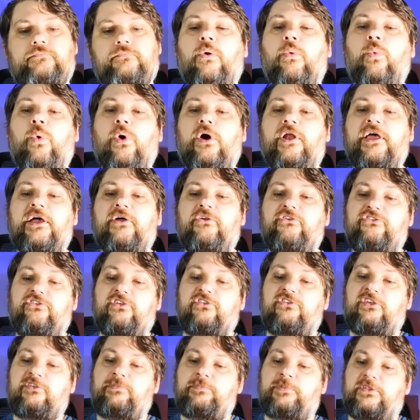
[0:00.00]
What else
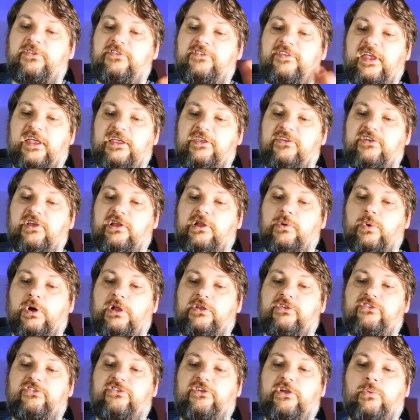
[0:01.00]
does this particular
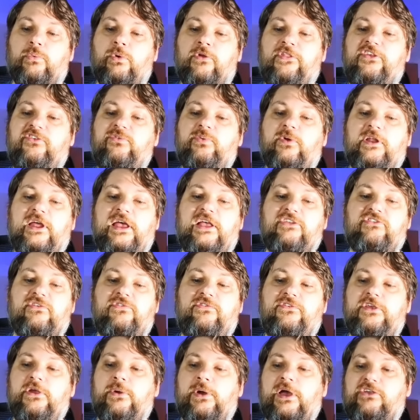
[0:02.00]
one do? Well, this one has a
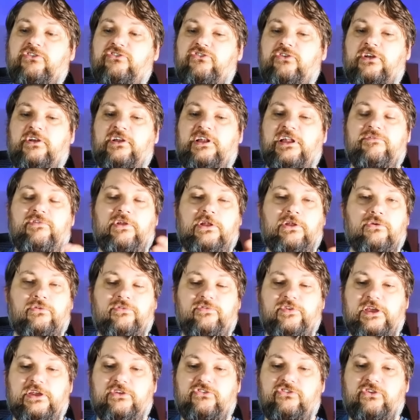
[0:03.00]
few extra clever little
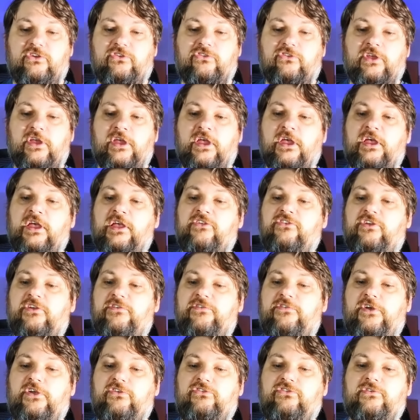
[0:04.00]
features.
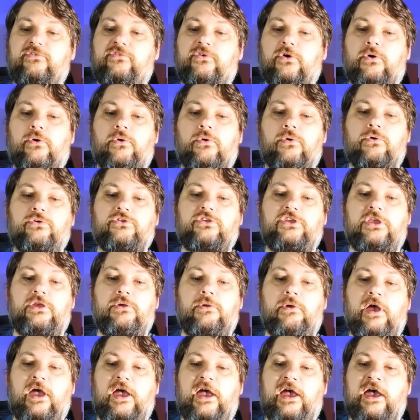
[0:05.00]
So first of all,
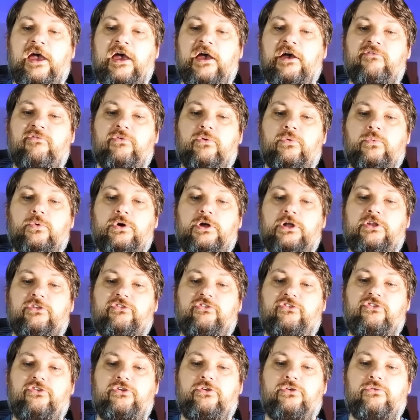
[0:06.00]
you have
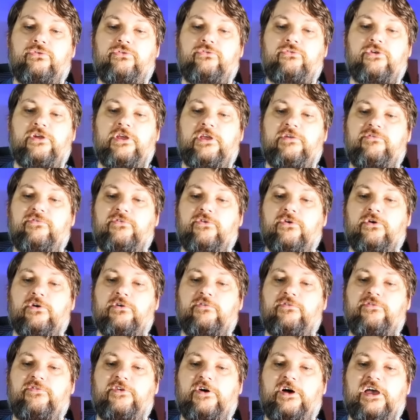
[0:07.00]
1, 2, 3,
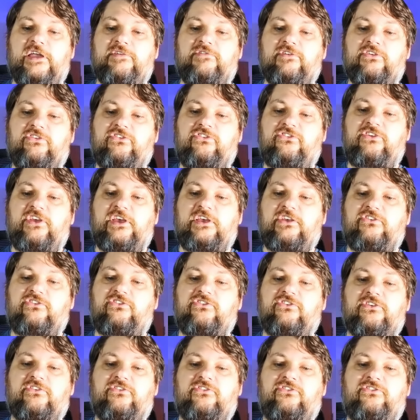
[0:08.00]
4, 5,
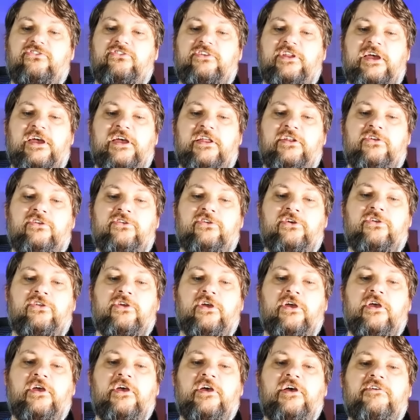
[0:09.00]
6 standard
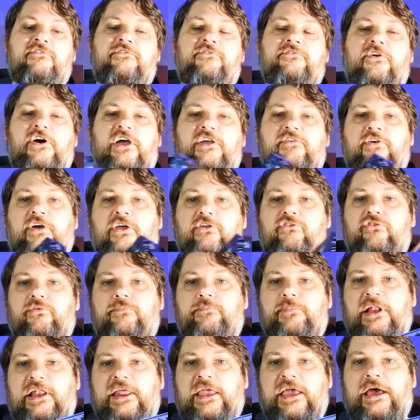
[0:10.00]

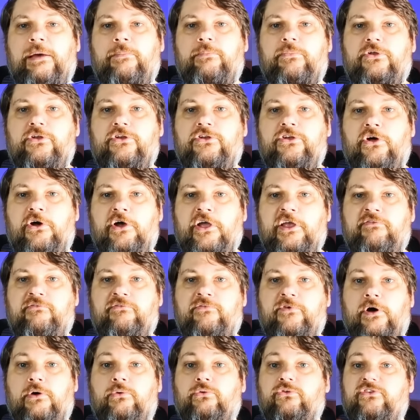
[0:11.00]
500 milliamp
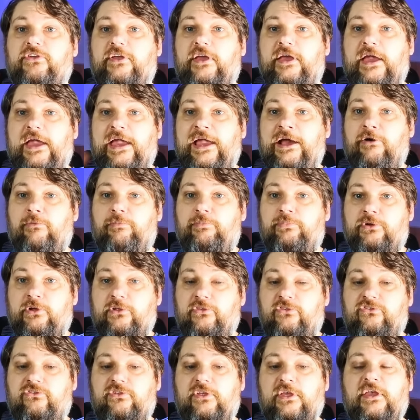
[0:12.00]
9-volt
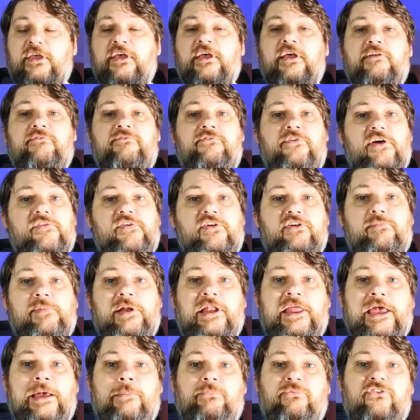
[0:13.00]
outputs. 500
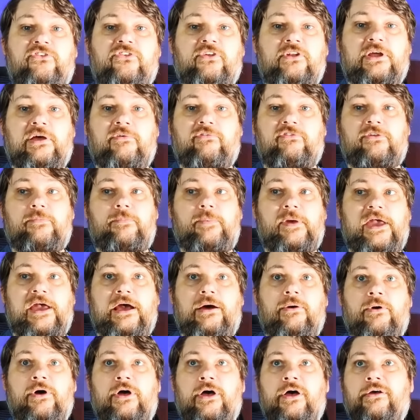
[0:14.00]
milliamps is enough to
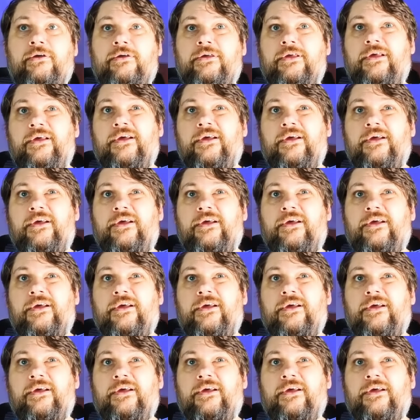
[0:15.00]
power